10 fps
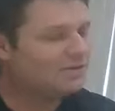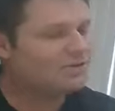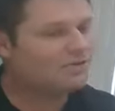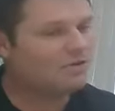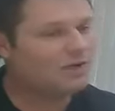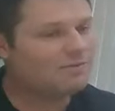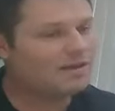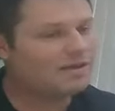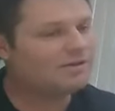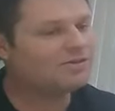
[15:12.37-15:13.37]
So I
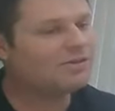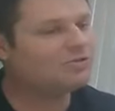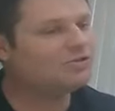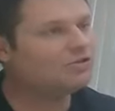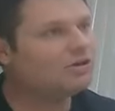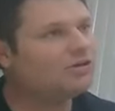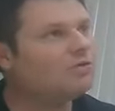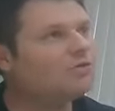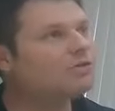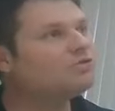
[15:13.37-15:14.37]
mean, there's
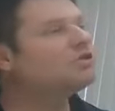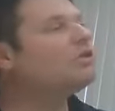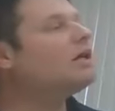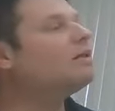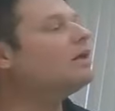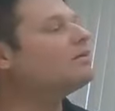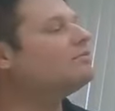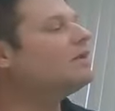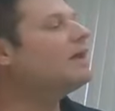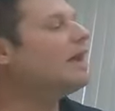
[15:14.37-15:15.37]
still a lot of
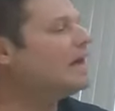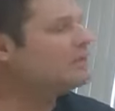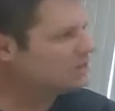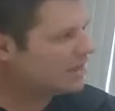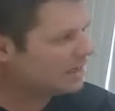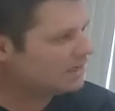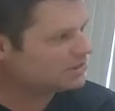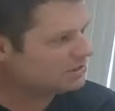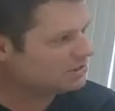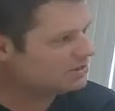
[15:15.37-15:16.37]

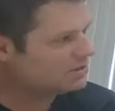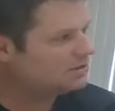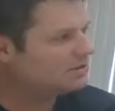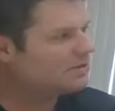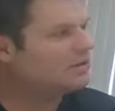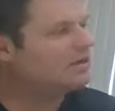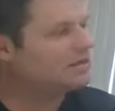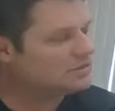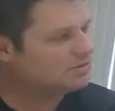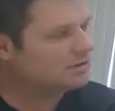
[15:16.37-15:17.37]
education that
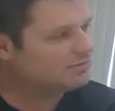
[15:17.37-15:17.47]
needs to be